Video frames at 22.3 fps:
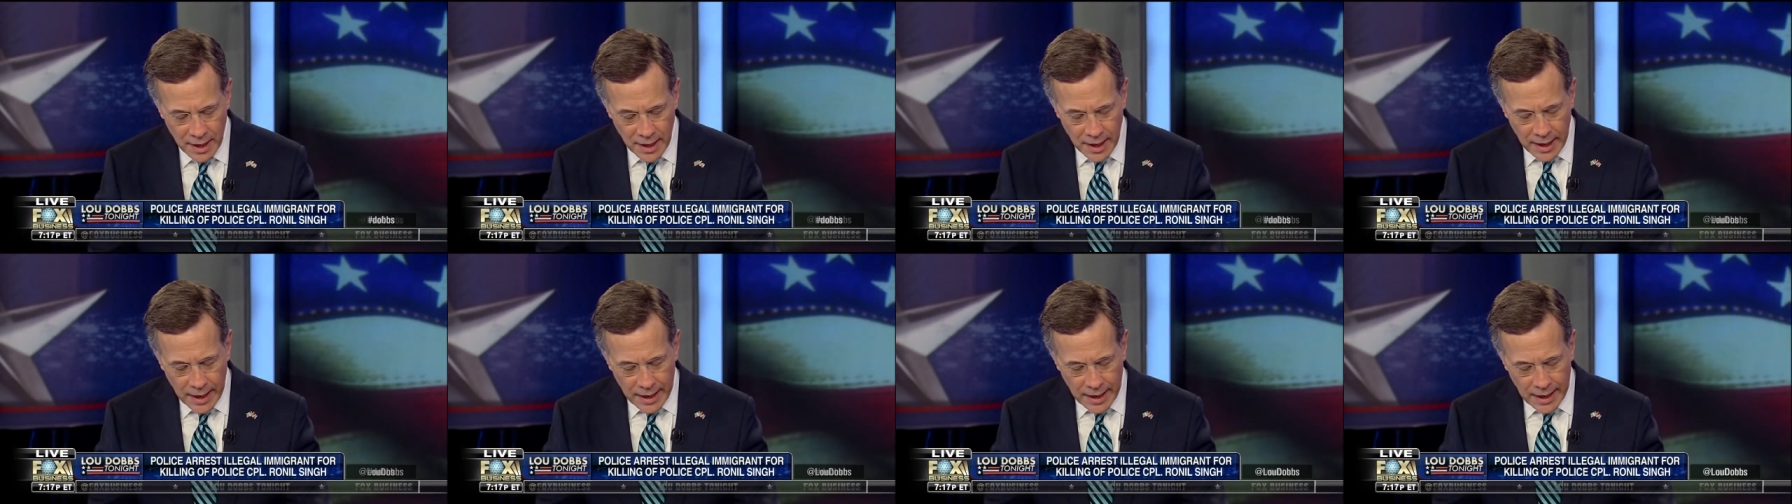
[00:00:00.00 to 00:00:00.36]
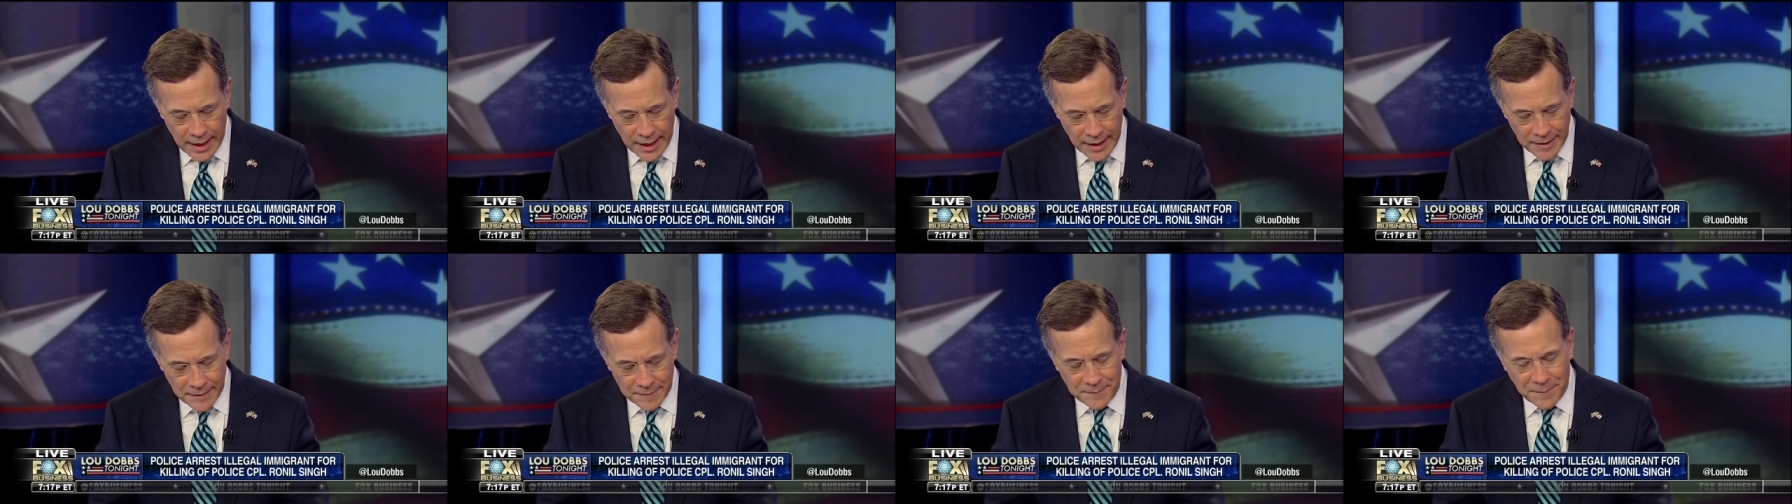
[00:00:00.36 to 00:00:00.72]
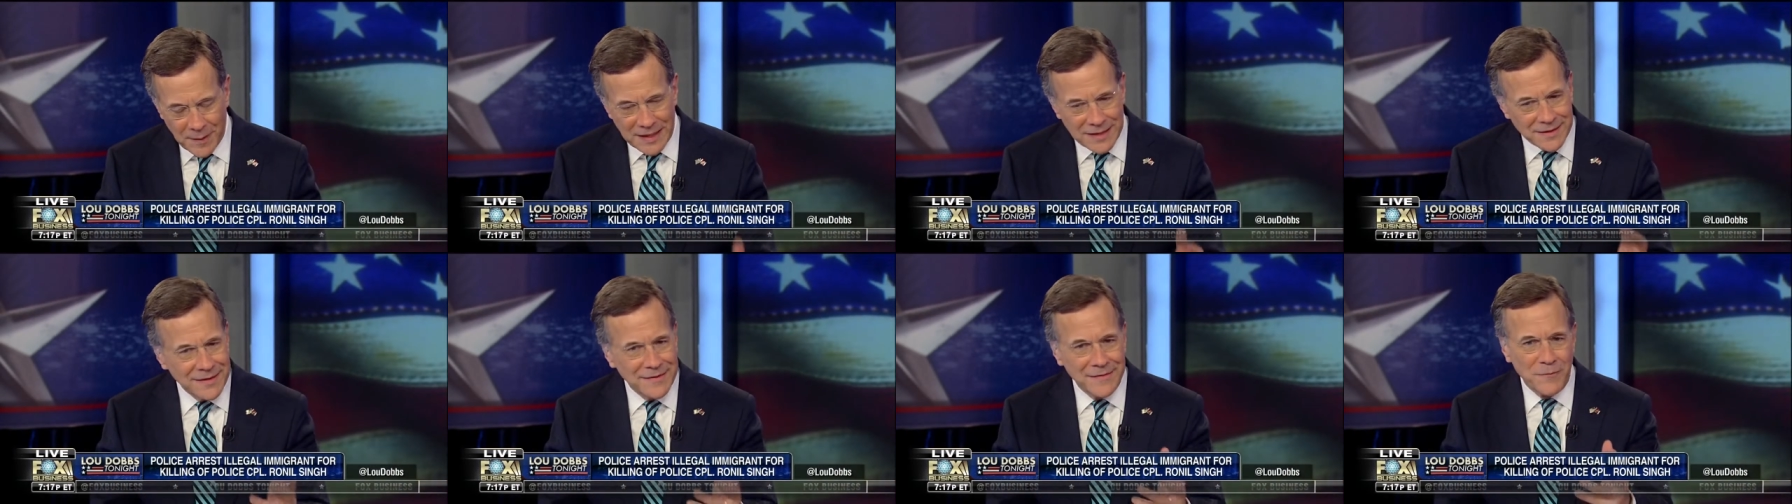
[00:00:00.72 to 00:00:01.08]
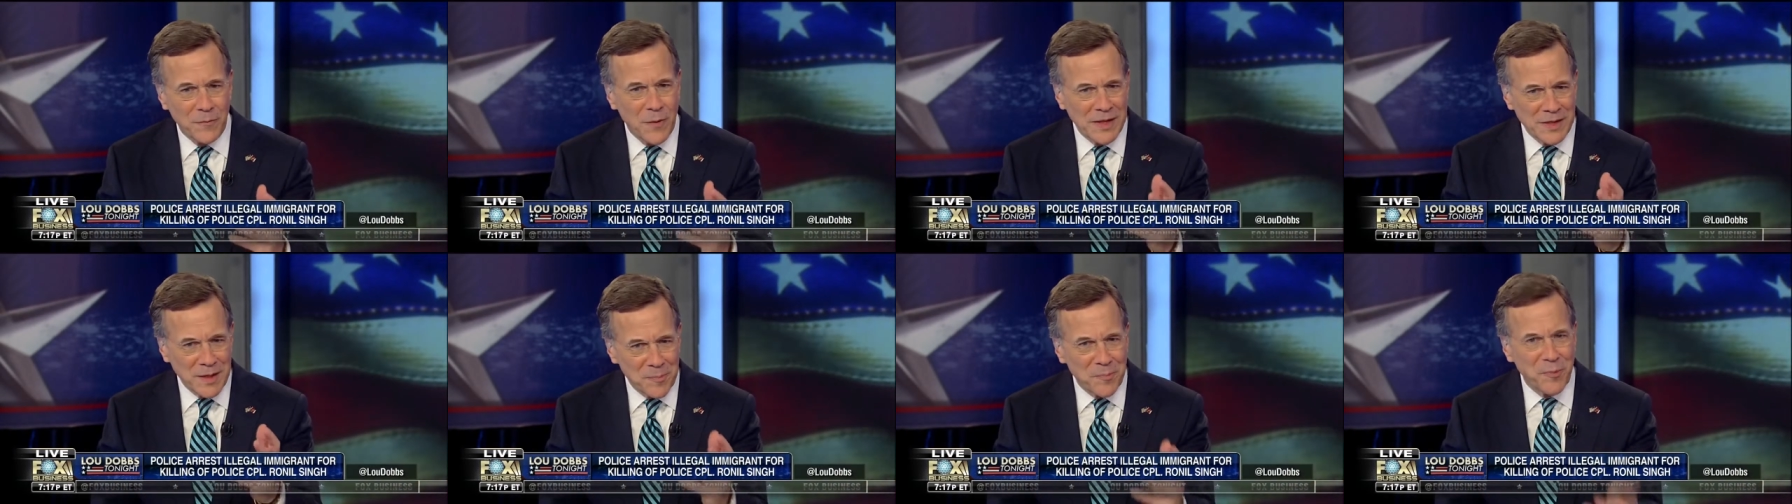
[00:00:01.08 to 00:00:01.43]
Uh, but
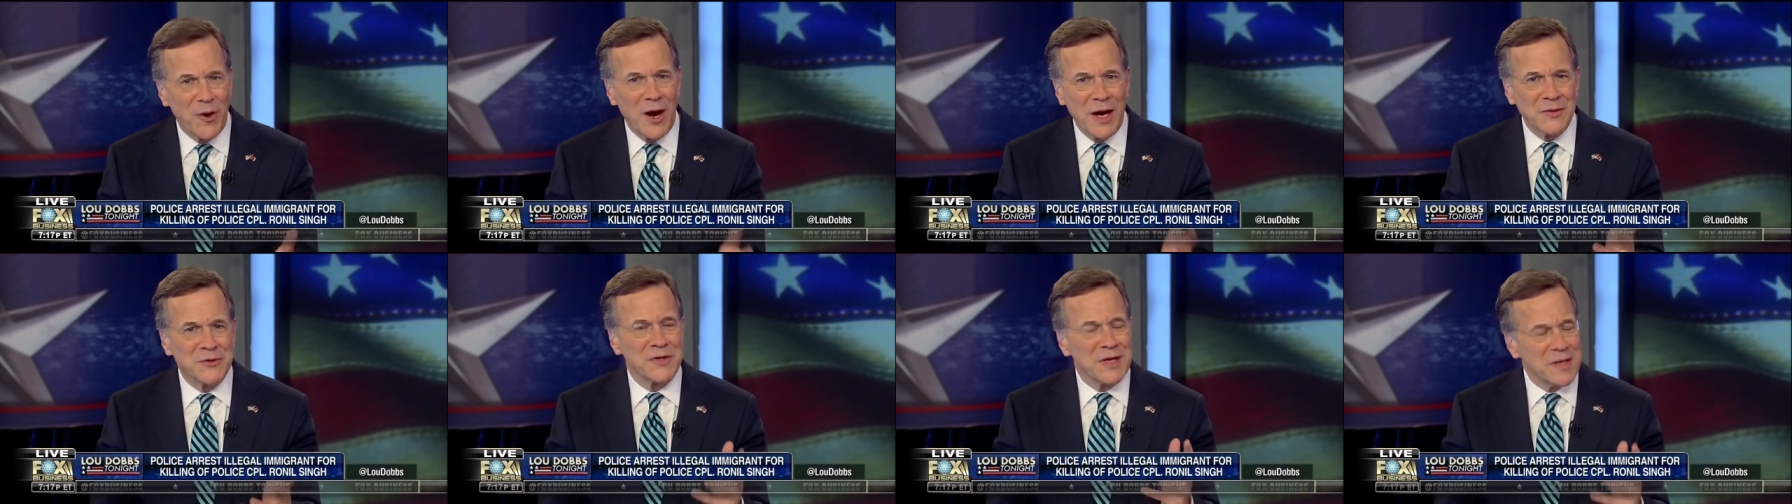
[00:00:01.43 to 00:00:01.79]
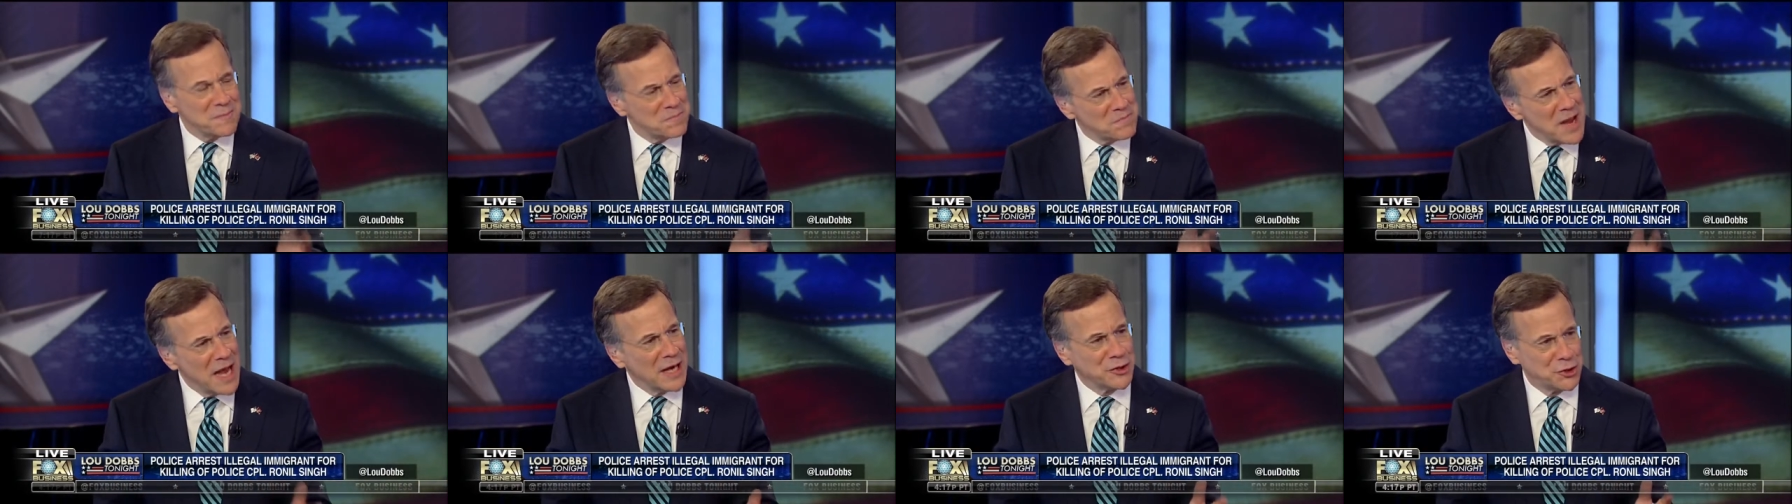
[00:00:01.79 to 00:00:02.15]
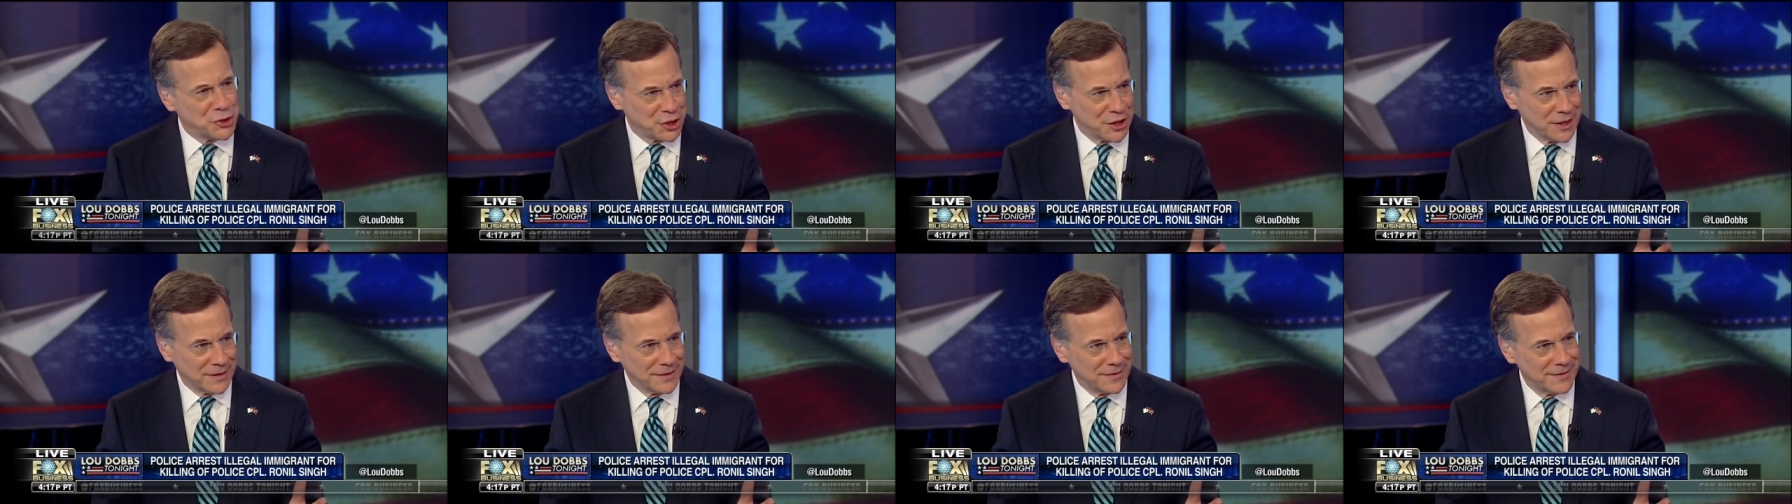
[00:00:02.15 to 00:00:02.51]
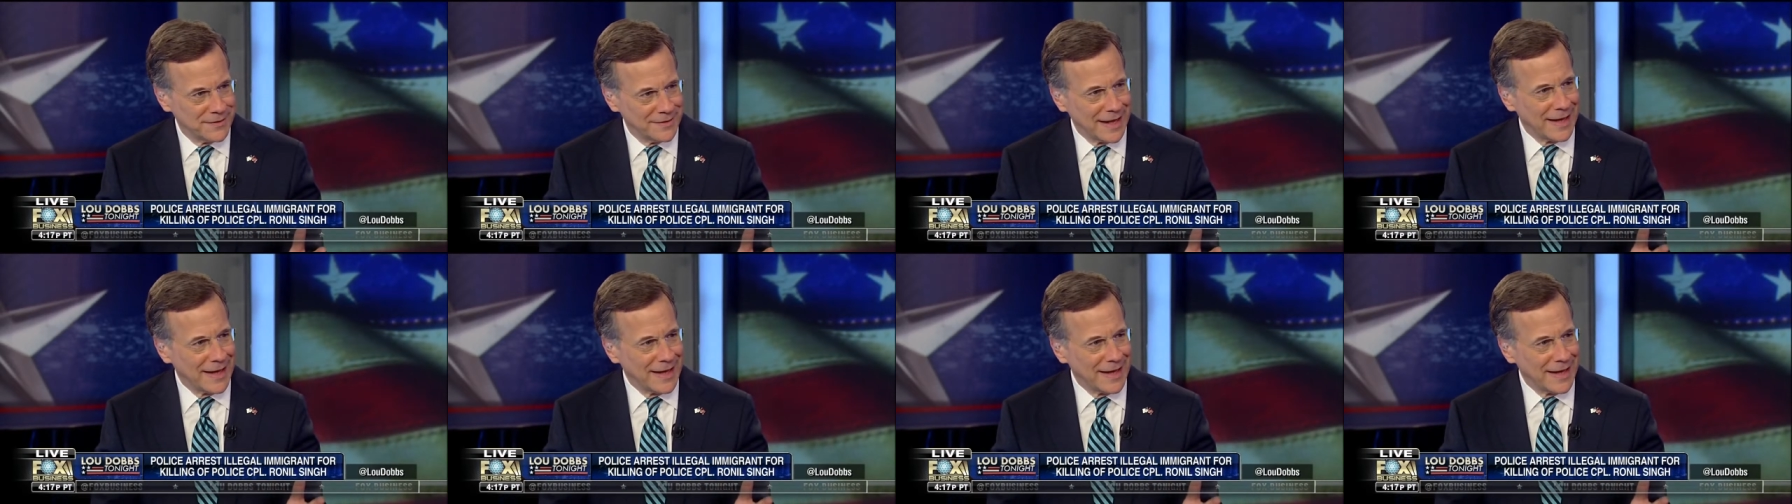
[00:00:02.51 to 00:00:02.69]
when the president mentioned